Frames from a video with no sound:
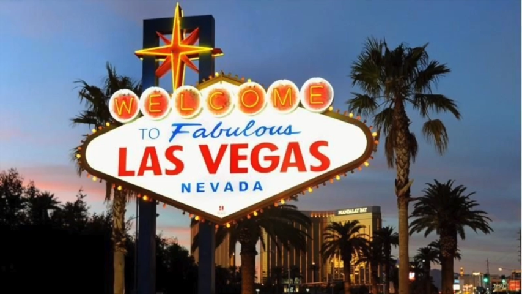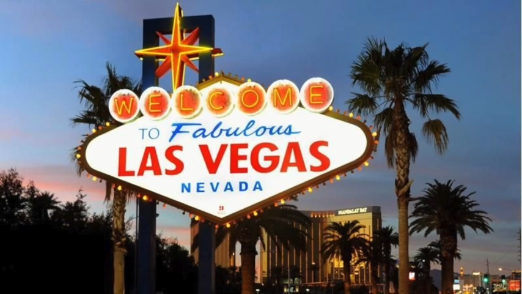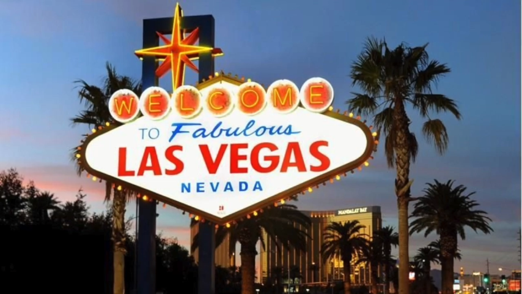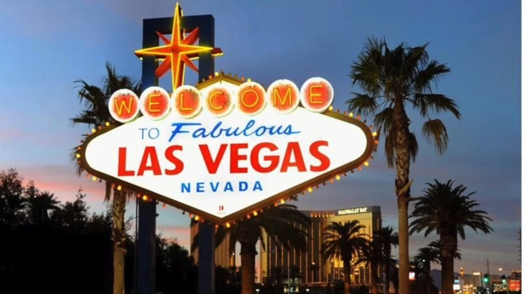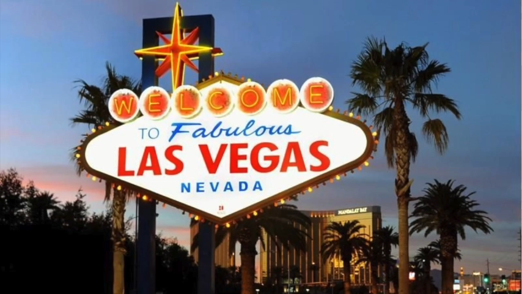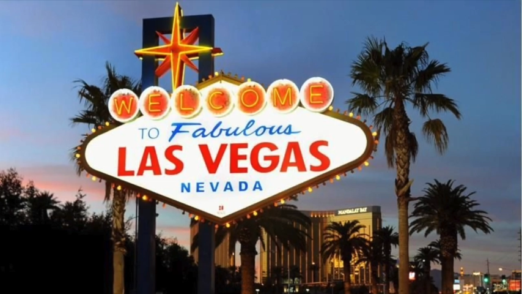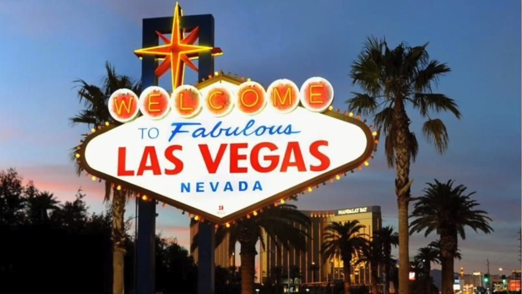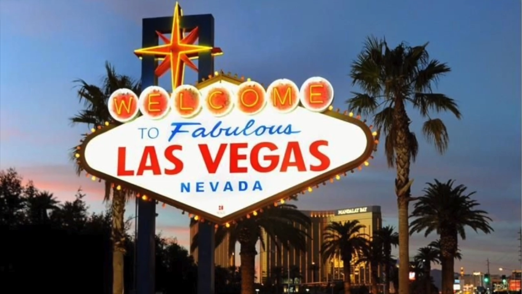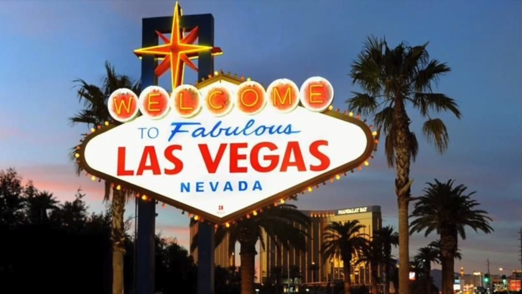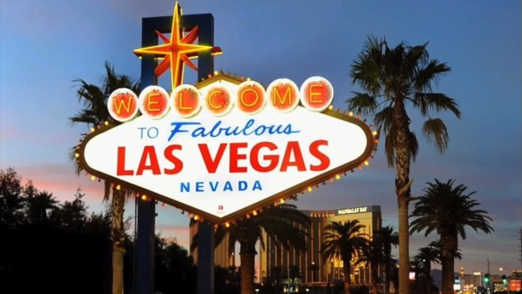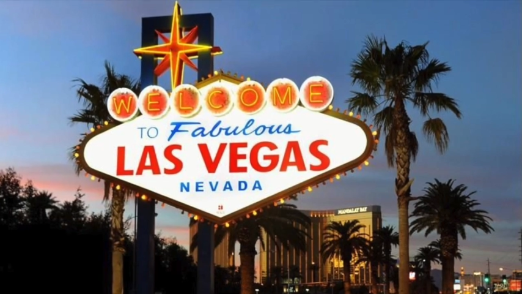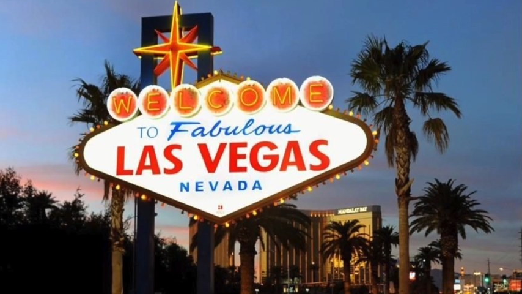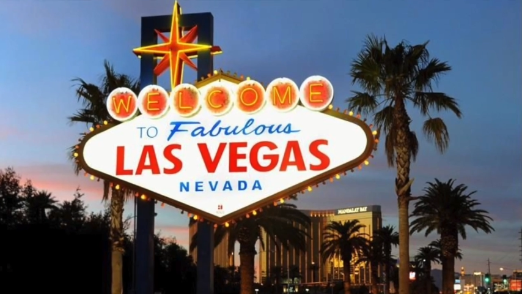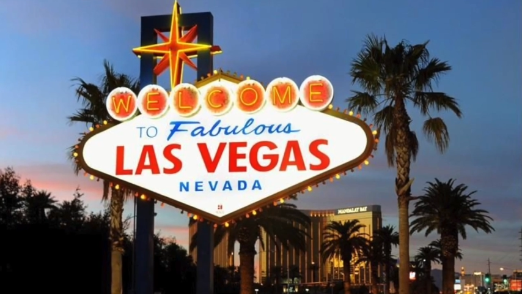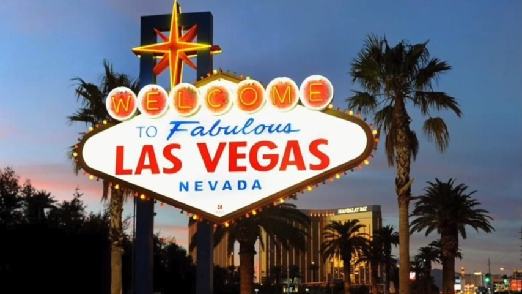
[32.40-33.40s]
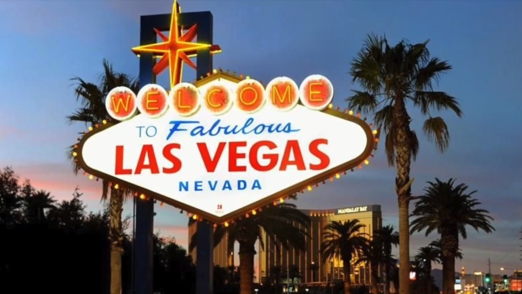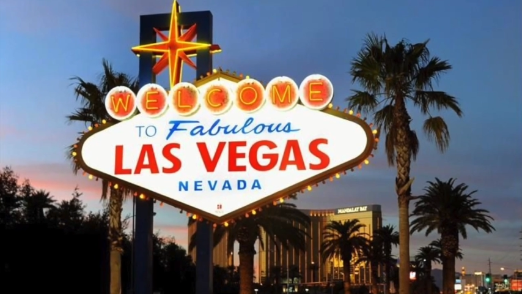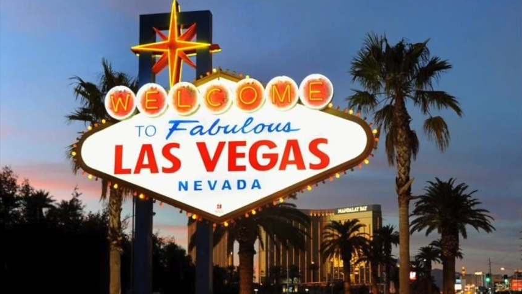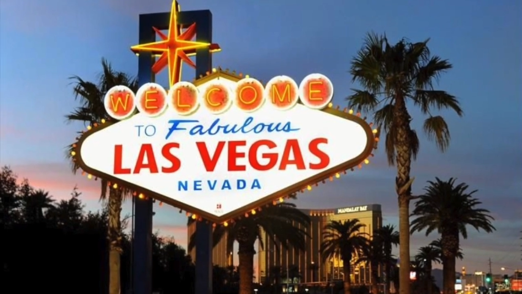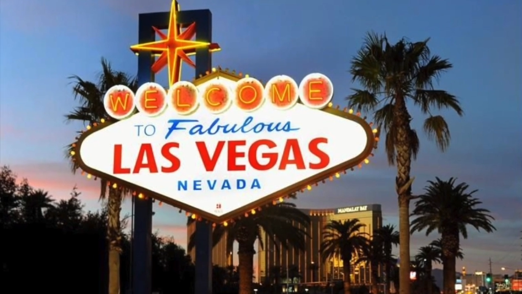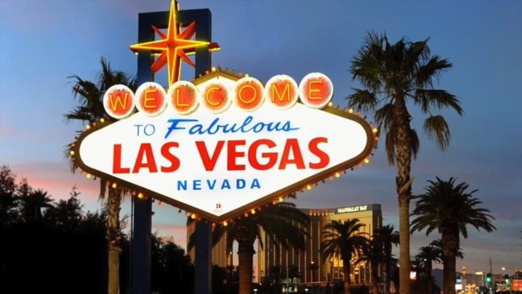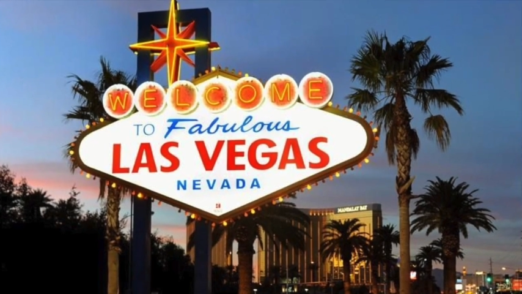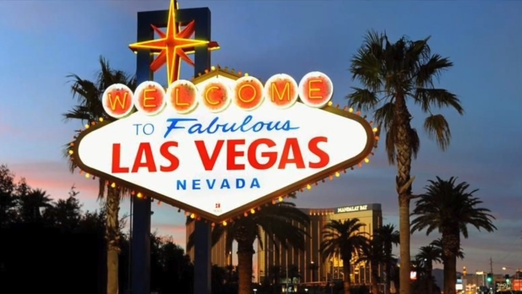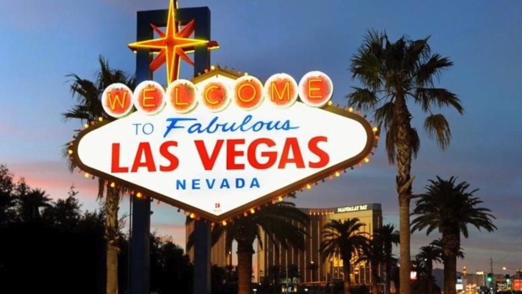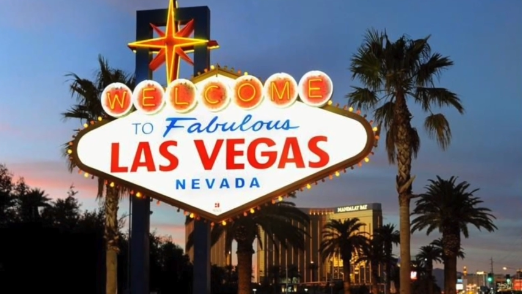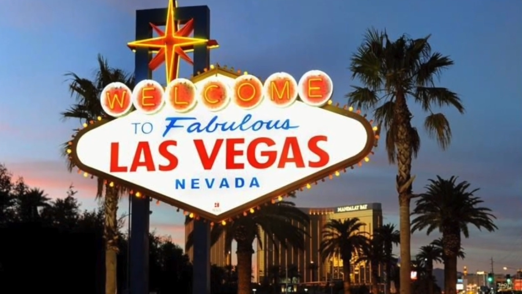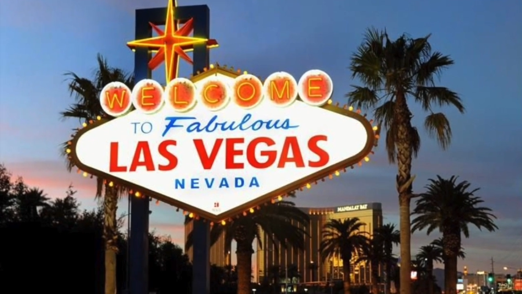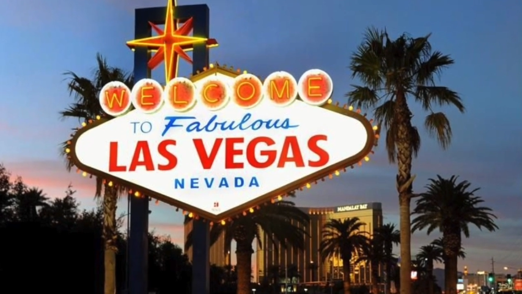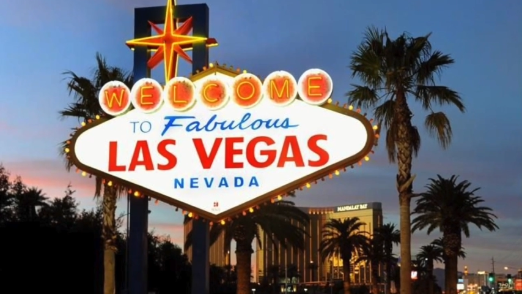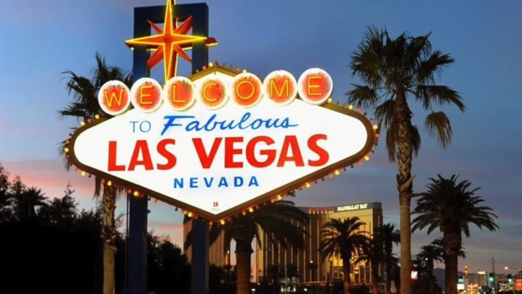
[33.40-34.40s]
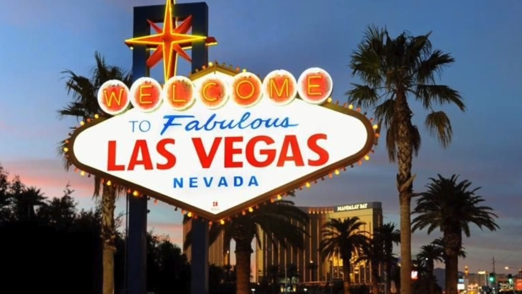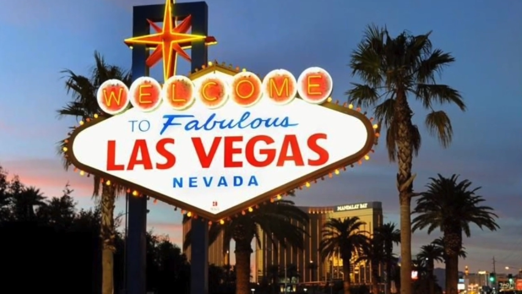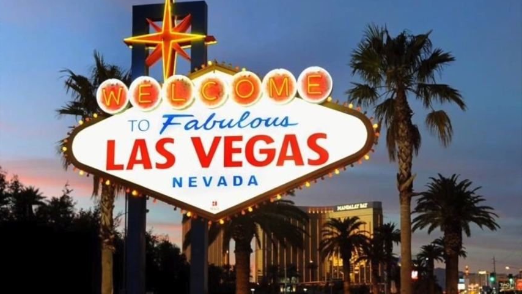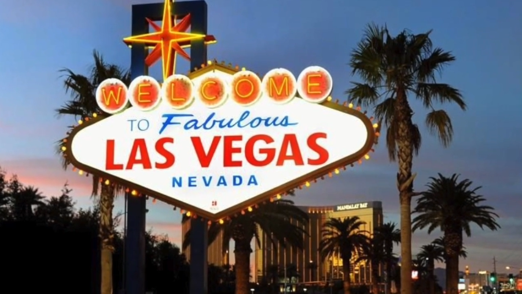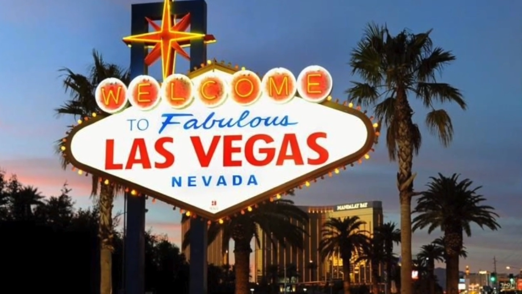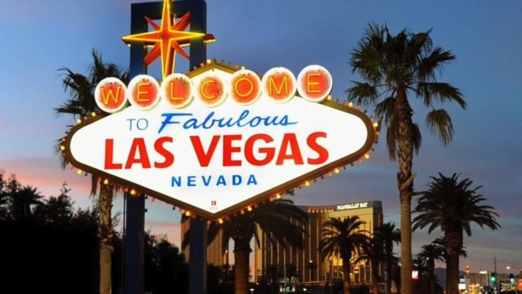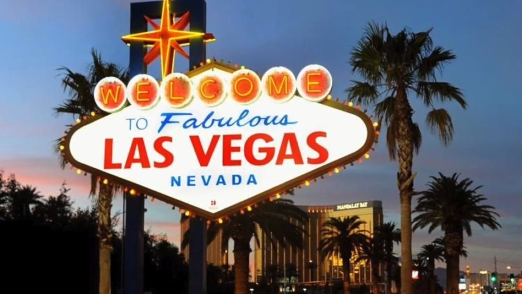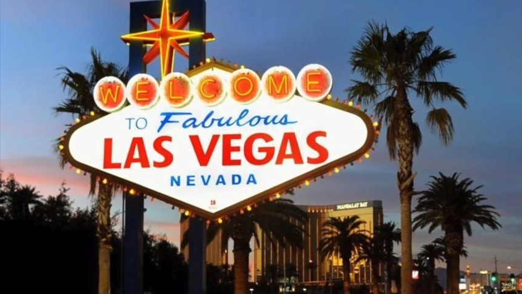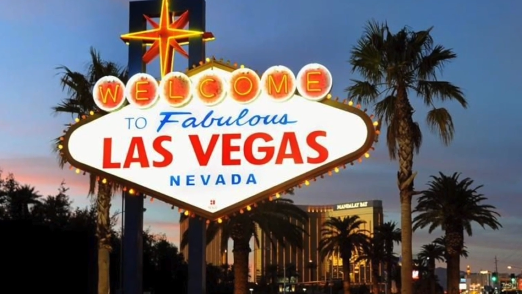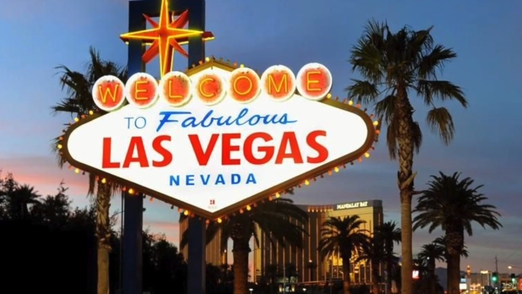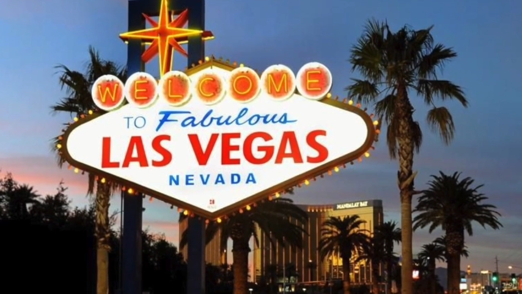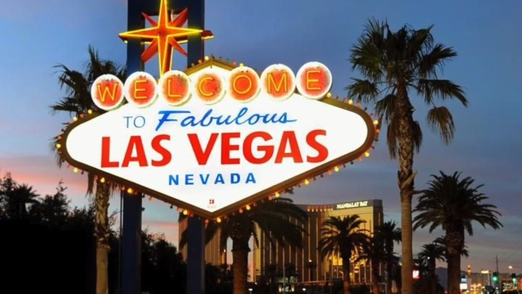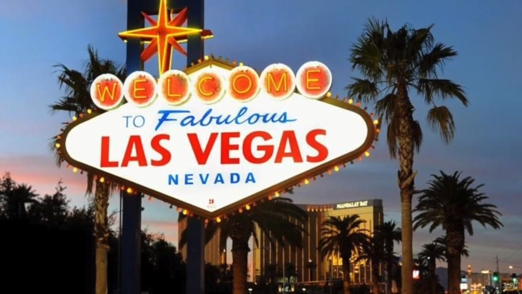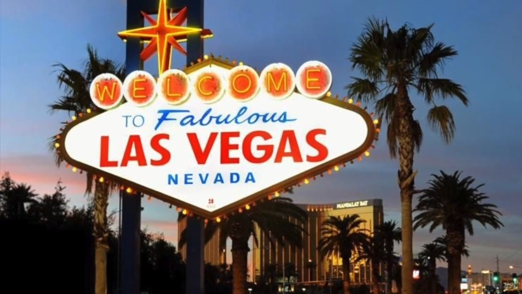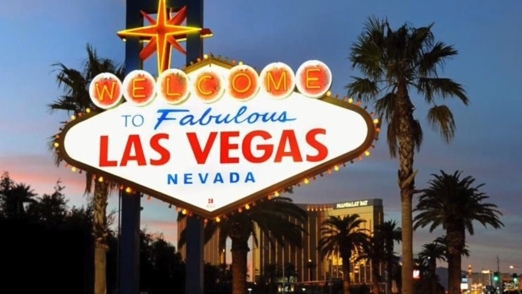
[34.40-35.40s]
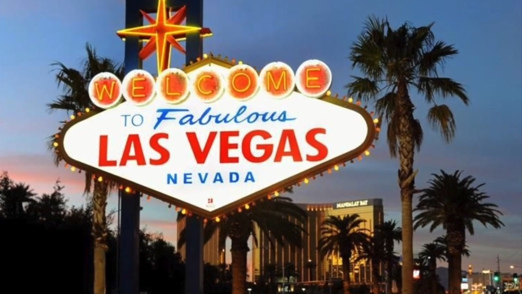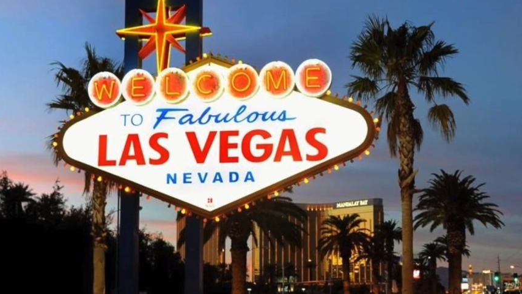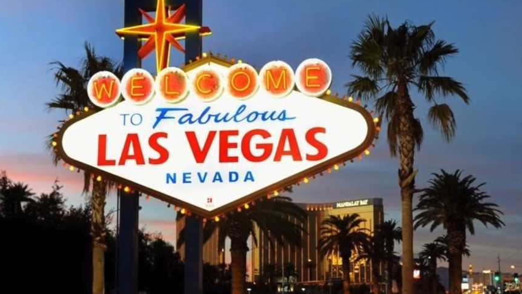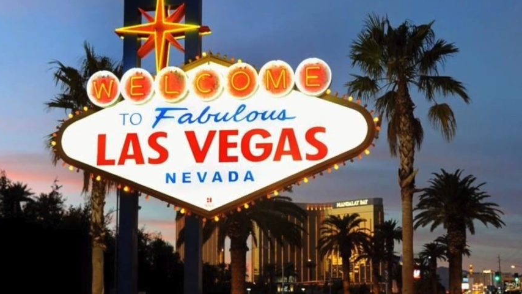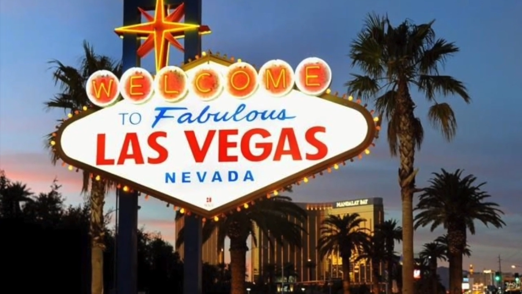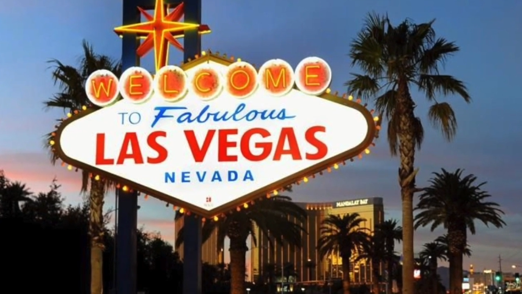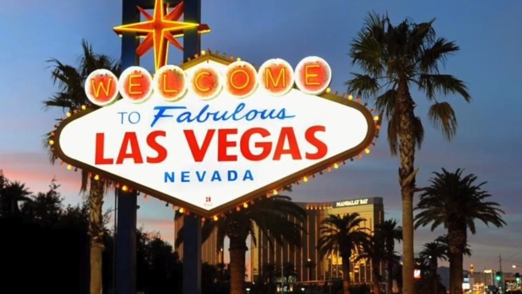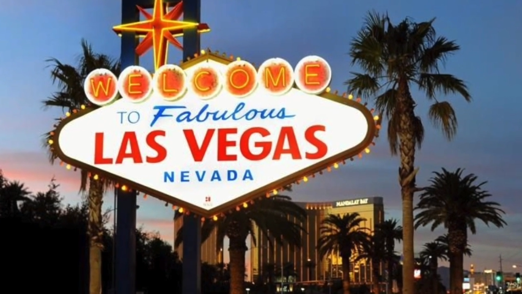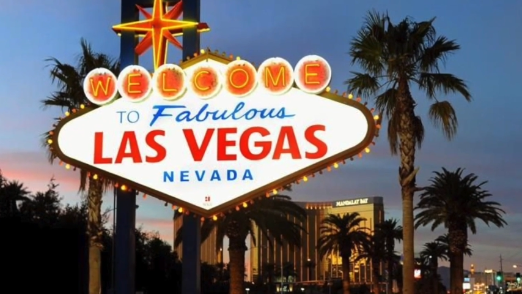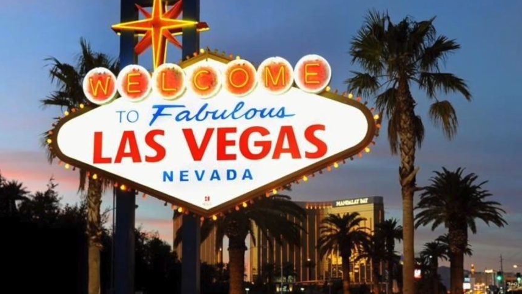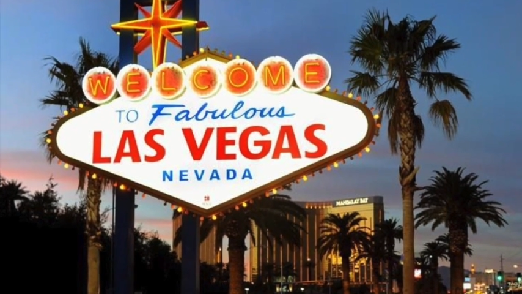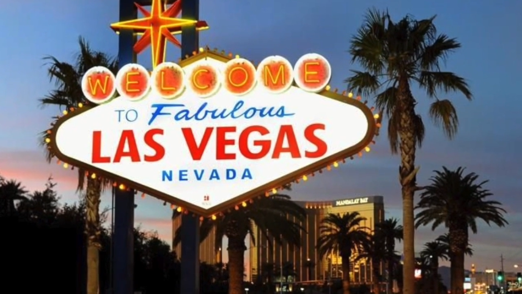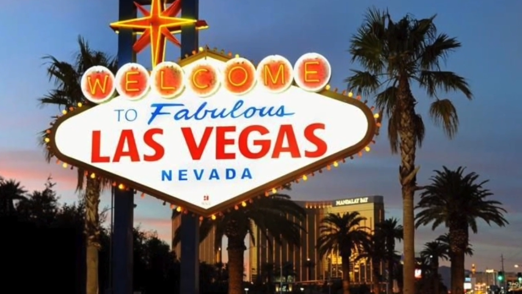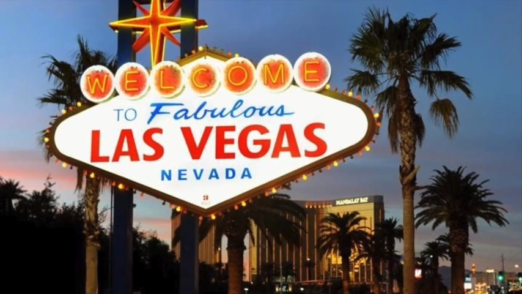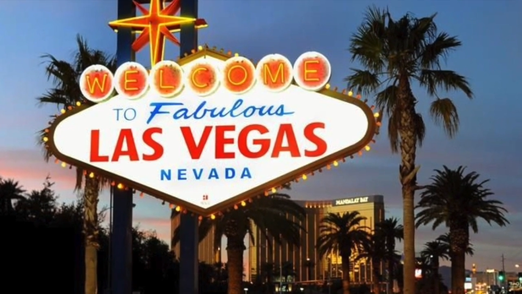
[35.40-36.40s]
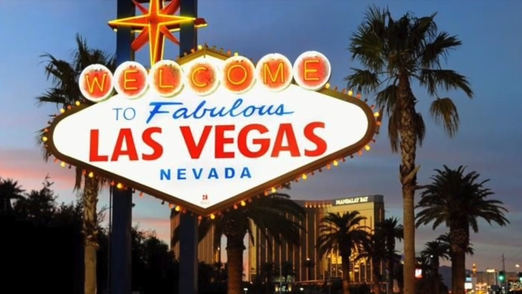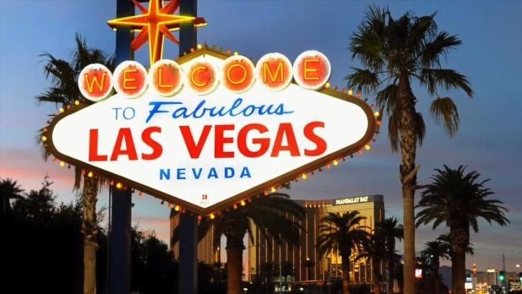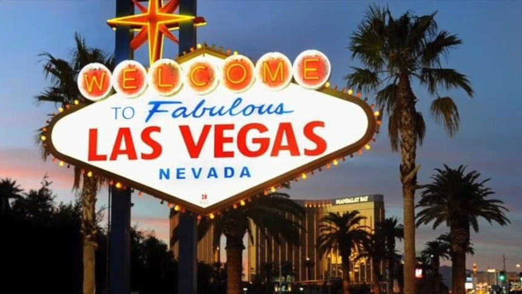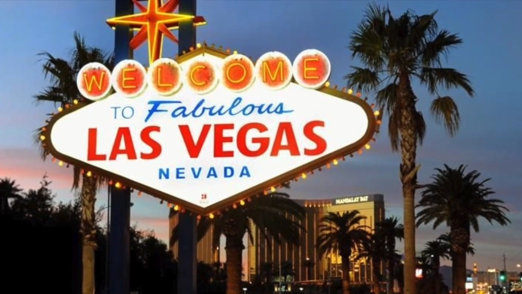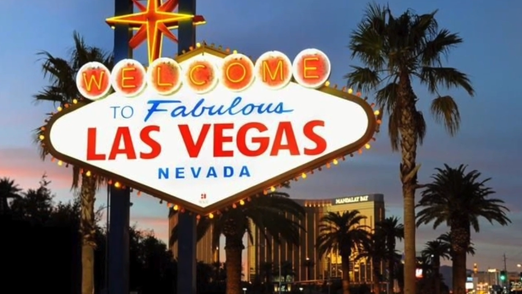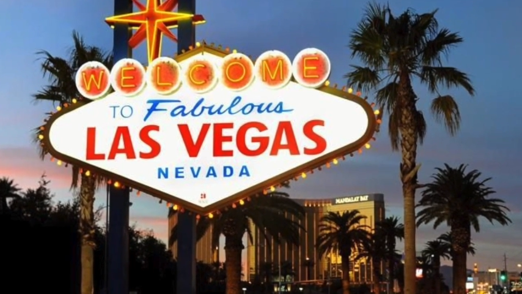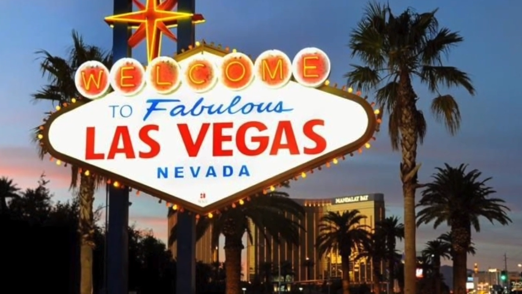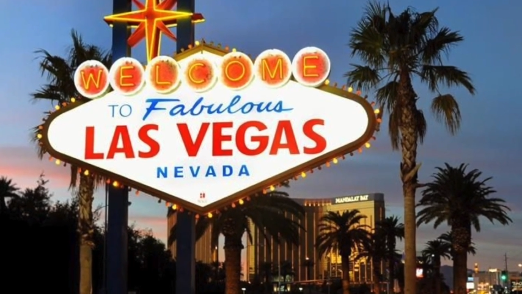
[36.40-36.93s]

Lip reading: No face is visible, so there are no lips to read.